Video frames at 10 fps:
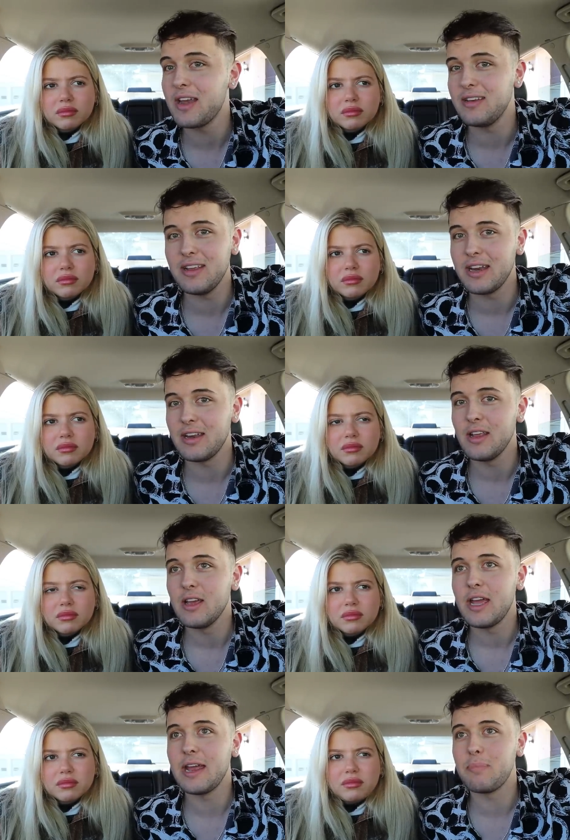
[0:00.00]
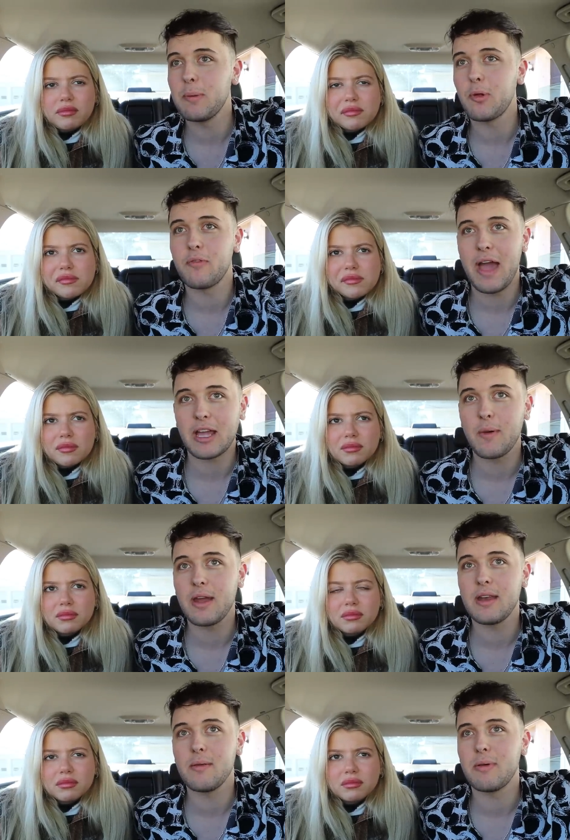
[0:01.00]
Speaker 1: then it didn't, and people
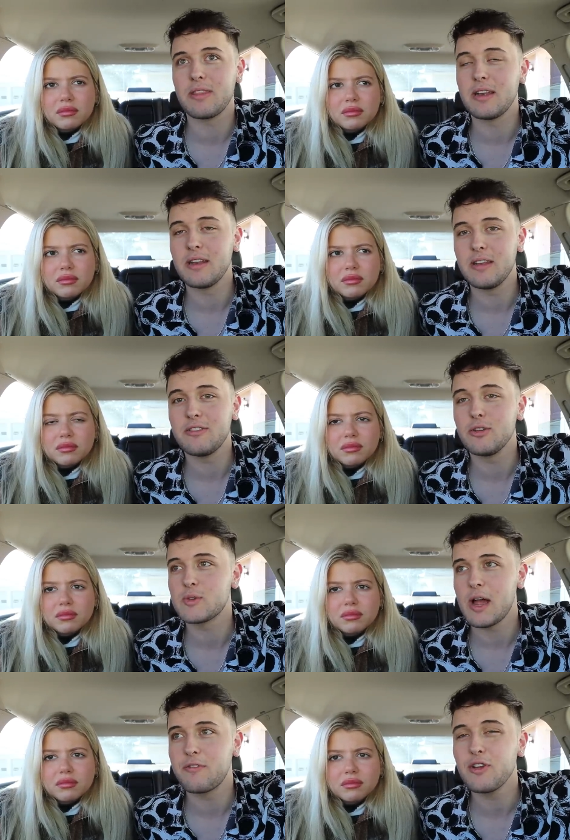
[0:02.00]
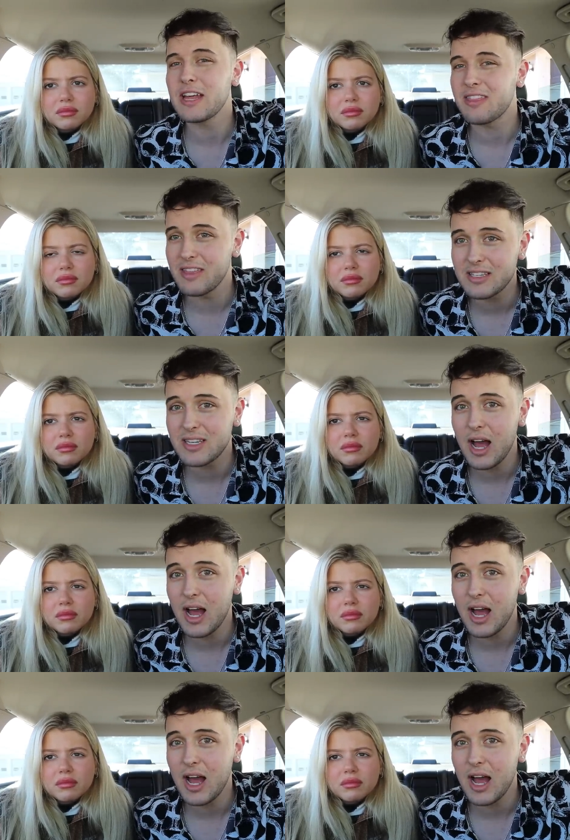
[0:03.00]
evacuated, but they didn't need to. So I feel like this